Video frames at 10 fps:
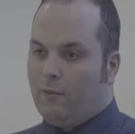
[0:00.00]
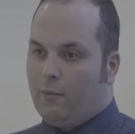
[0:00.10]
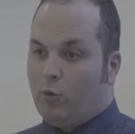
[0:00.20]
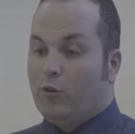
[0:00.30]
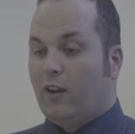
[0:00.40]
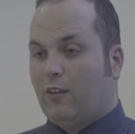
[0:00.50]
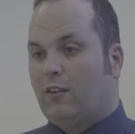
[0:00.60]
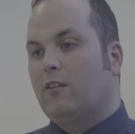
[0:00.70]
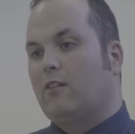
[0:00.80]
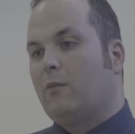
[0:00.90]

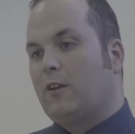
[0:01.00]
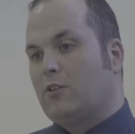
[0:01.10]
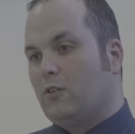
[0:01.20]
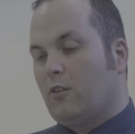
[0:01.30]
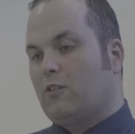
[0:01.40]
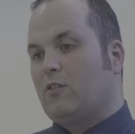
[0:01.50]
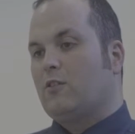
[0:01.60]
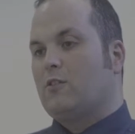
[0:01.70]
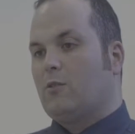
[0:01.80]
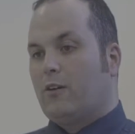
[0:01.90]
processes to make sure that
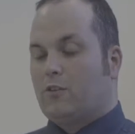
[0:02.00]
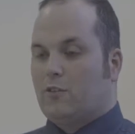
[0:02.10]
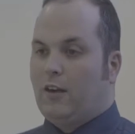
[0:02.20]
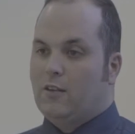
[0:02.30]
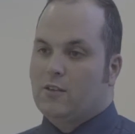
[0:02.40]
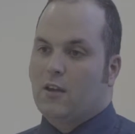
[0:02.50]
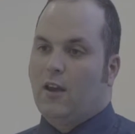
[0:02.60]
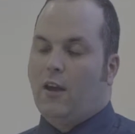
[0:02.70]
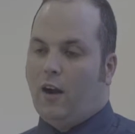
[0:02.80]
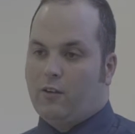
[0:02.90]
students who are estranged
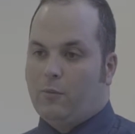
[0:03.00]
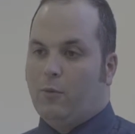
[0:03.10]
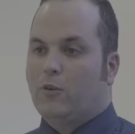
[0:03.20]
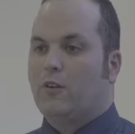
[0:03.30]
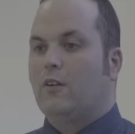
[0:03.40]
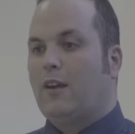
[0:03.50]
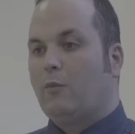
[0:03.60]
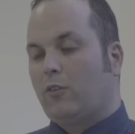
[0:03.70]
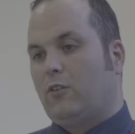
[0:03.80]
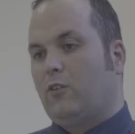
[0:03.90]
are supported and
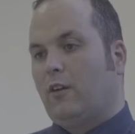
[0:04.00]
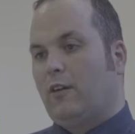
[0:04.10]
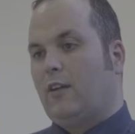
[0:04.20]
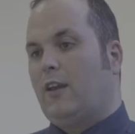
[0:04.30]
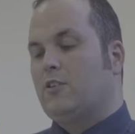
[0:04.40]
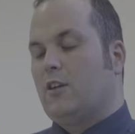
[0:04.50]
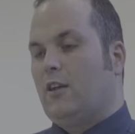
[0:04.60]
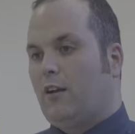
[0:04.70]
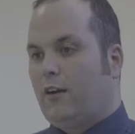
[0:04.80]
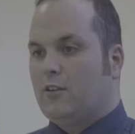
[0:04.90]
able to engage
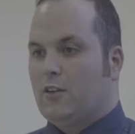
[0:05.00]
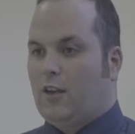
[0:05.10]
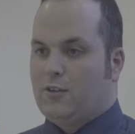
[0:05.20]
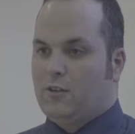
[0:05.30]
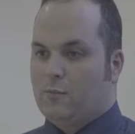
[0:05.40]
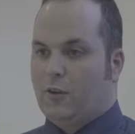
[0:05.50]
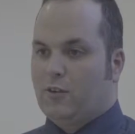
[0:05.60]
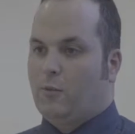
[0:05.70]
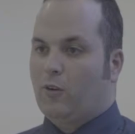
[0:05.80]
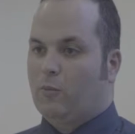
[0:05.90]
in higher education as
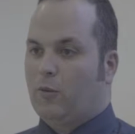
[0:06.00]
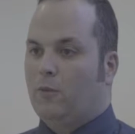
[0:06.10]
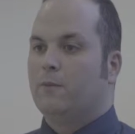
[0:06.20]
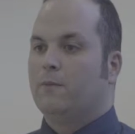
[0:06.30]
much as possible.